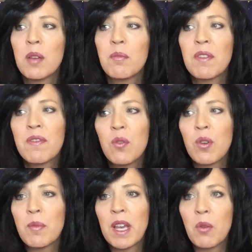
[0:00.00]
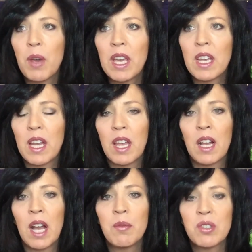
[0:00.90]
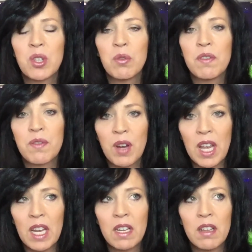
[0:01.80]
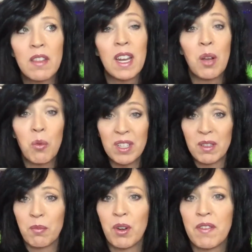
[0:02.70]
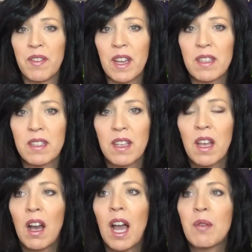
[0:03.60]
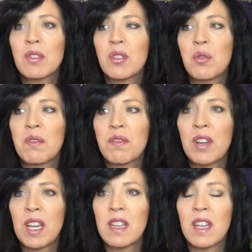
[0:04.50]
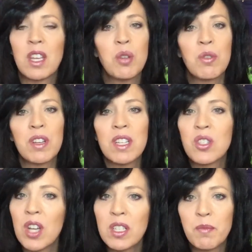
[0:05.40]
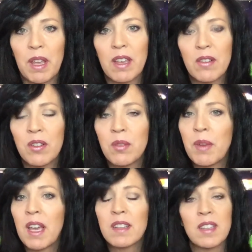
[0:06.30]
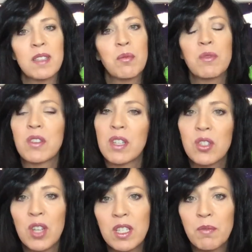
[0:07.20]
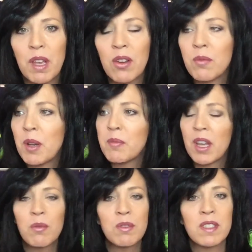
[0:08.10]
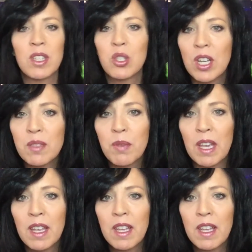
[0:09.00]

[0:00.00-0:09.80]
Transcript: Before my awakening, I was so afraid that I wasn't perfect. I was so afraid that you were going to judge me, or that my ex husband was going to judge me, or my mother was going to judge me.